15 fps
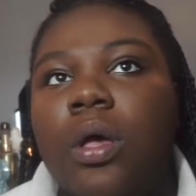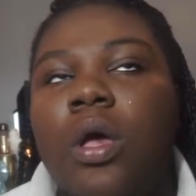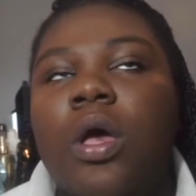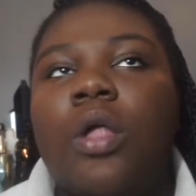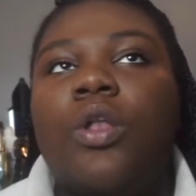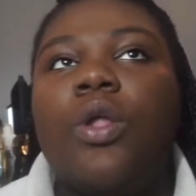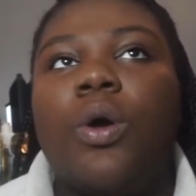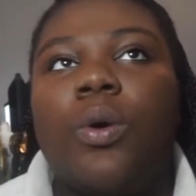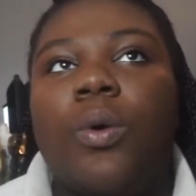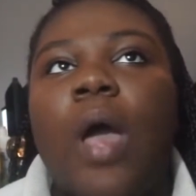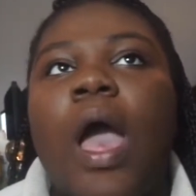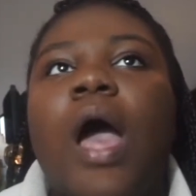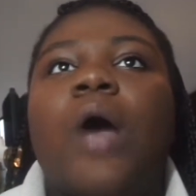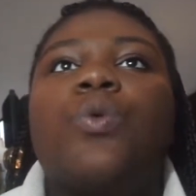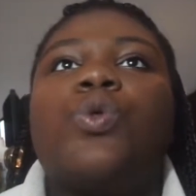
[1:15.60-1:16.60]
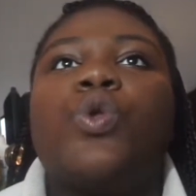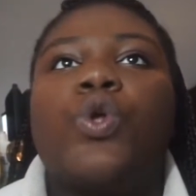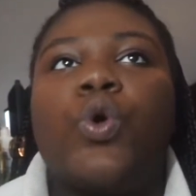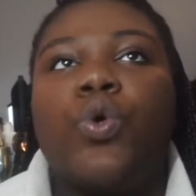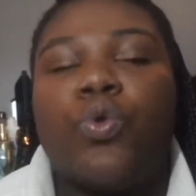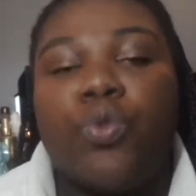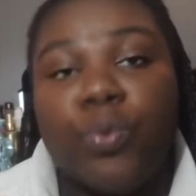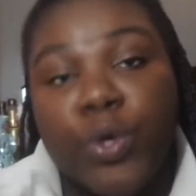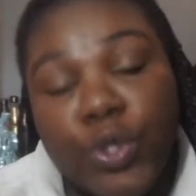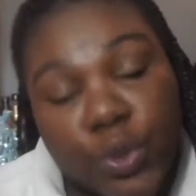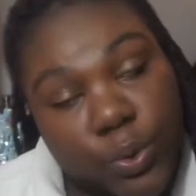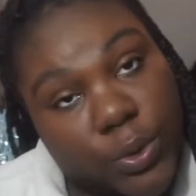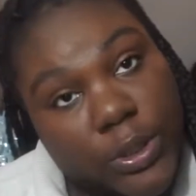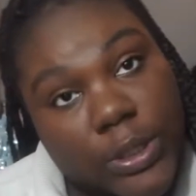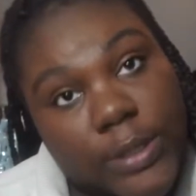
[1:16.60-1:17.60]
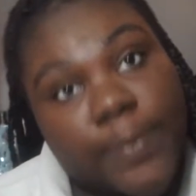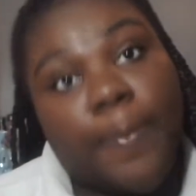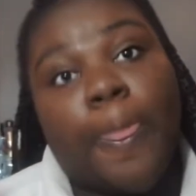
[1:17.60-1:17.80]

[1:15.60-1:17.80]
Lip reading: No, I was going to go to three stores.